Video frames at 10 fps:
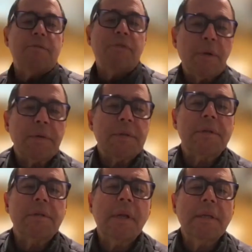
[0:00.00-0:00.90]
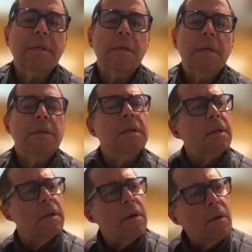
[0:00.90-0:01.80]
frequencies. And I said,
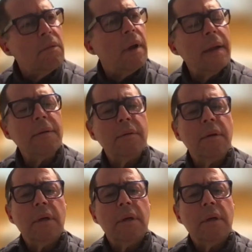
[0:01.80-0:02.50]
"Oh, all right."